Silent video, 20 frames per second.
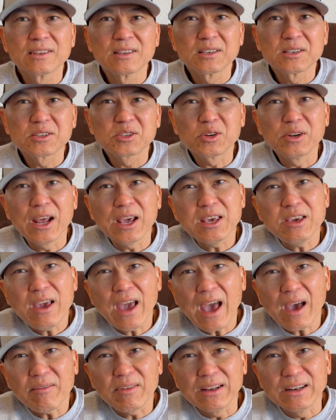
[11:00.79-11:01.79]
So there you
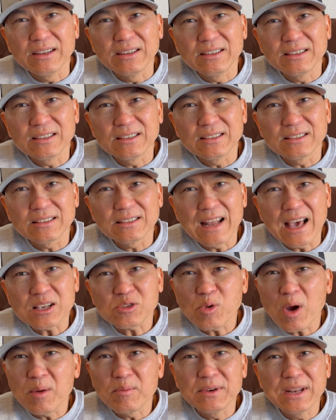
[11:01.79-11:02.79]
have it.
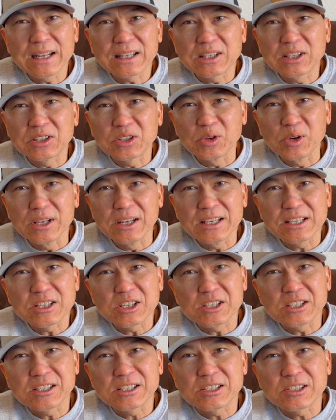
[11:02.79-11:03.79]
That's why I'm addicted to it.
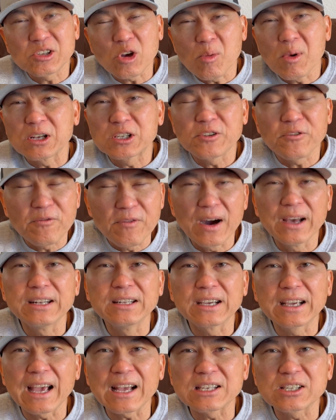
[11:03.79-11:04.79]
It's just so much fun
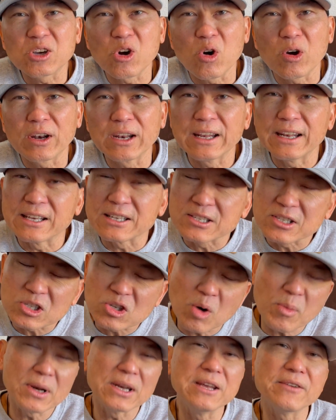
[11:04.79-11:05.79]
to catch kokanee. There's
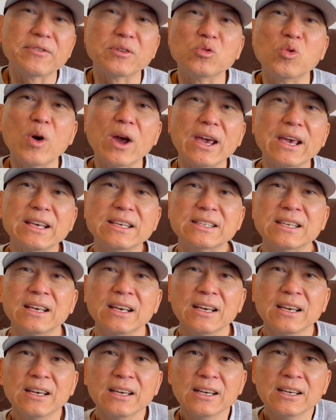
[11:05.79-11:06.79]
so many different ways
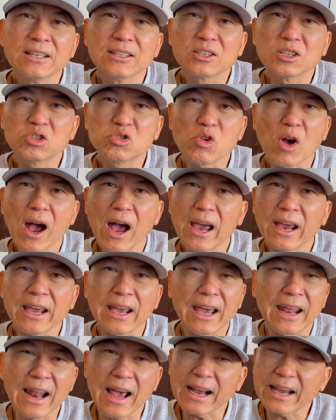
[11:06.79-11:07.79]
to
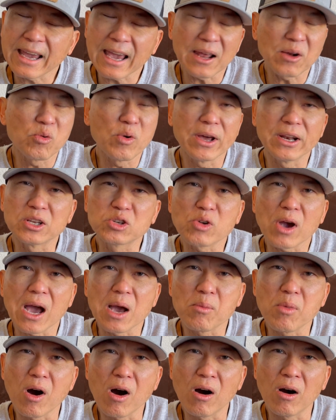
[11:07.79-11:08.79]
try, and I can't wait to try
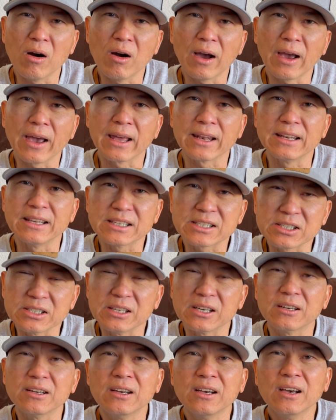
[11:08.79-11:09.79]
them all. And this
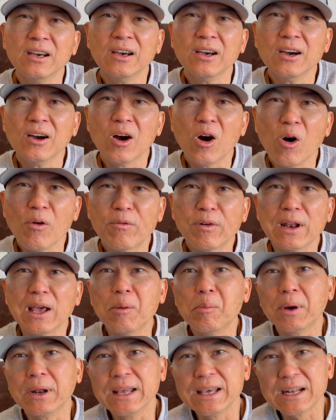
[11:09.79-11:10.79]
year, hopefully
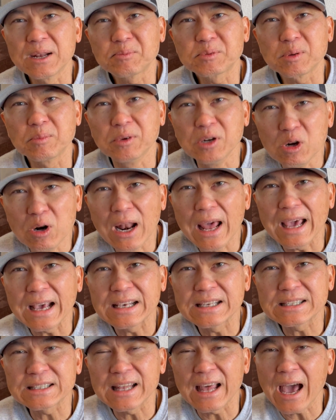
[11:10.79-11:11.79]
I'm going to hit up some new
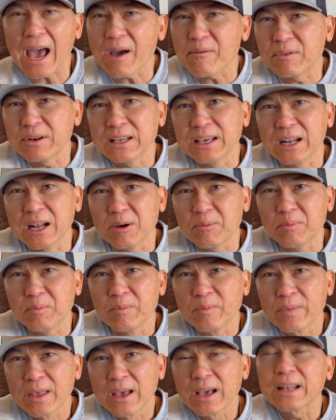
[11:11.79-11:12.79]
lakes that I haven't hit up
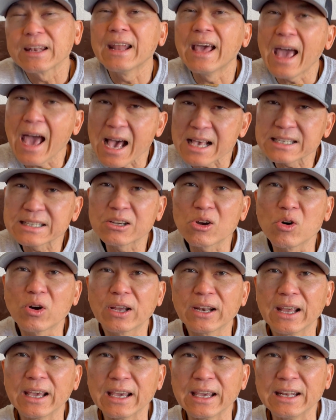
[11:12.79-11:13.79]
that has
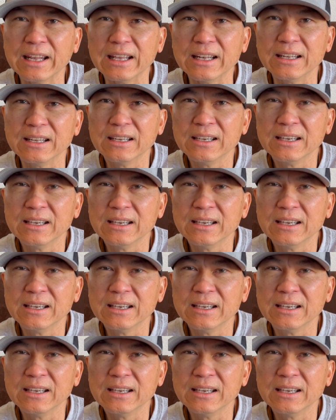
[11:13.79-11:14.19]
kokanee in it.